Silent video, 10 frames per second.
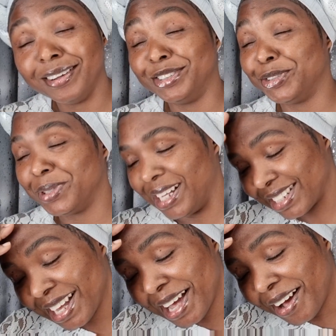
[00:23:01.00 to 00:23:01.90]
Oh, Judah.
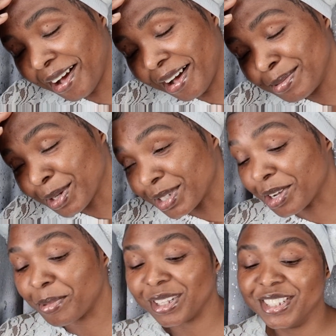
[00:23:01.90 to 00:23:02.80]
Oh, I'm um, so
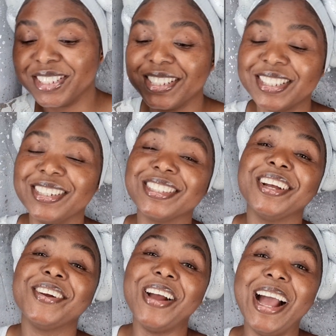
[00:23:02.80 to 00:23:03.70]
sorry, brothers and sisters.
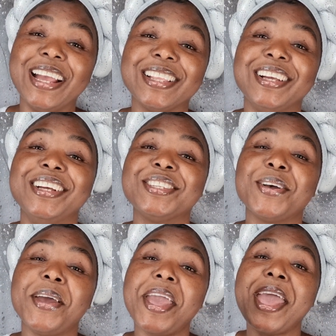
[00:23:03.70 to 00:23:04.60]
Right. So
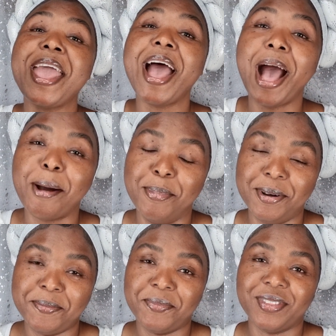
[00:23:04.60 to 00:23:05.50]
Ahab,
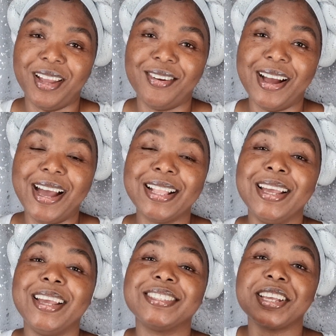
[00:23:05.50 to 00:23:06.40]
all right,
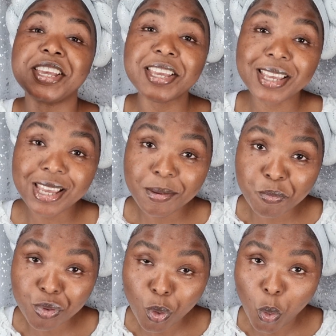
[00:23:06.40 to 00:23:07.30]
is a
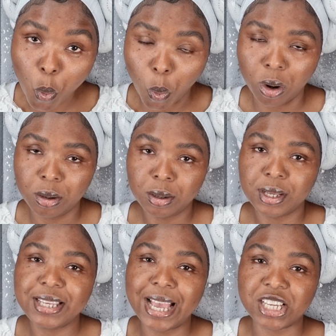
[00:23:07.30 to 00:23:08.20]
Hebrew
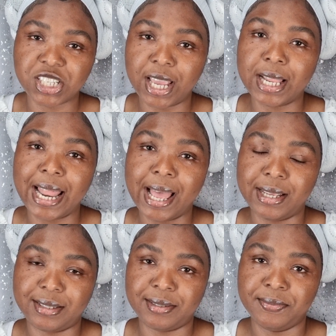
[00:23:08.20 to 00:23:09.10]

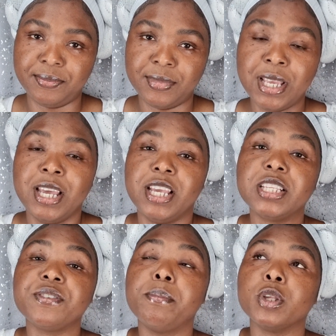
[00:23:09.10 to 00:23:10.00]
Yashahelite.
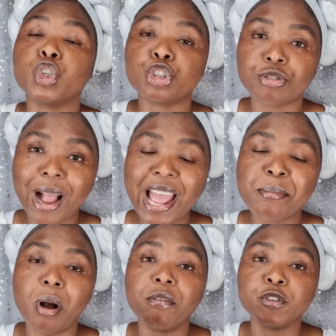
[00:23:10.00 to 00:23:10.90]
He's from the tribe
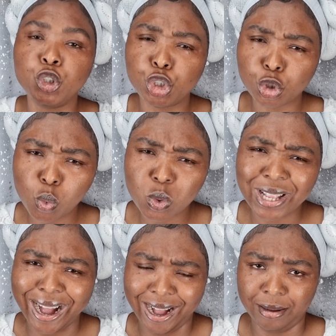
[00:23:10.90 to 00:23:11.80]
of
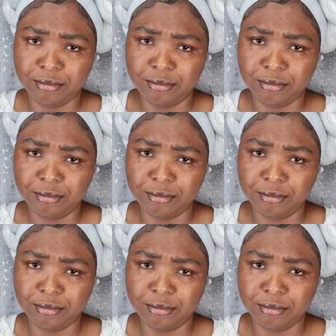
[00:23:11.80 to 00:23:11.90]
Judah.